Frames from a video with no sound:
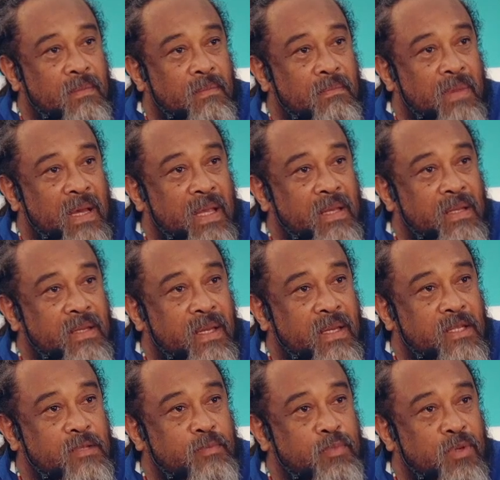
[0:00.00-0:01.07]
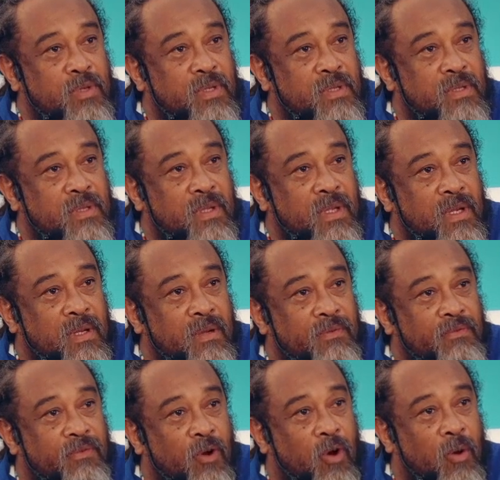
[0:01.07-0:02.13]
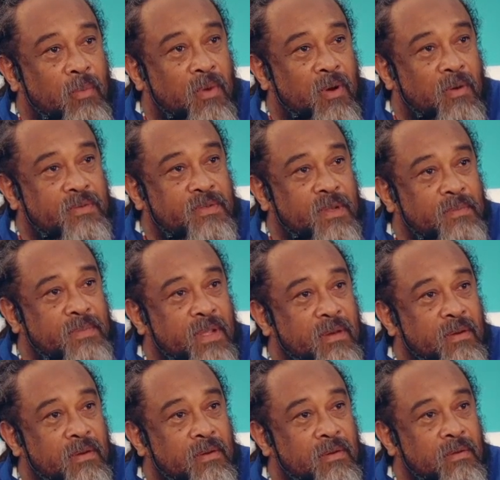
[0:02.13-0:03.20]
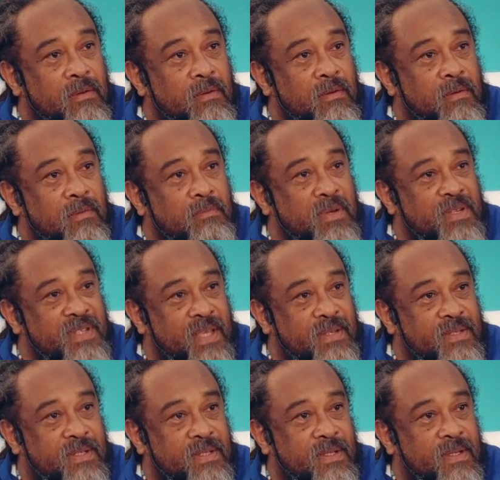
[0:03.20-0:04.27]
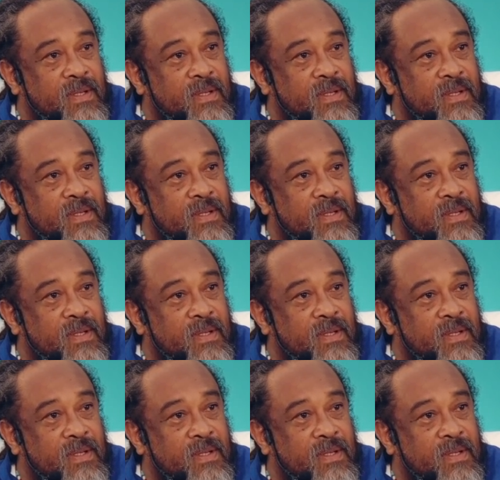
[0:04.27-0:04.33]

mind then is put in the form of something possessed.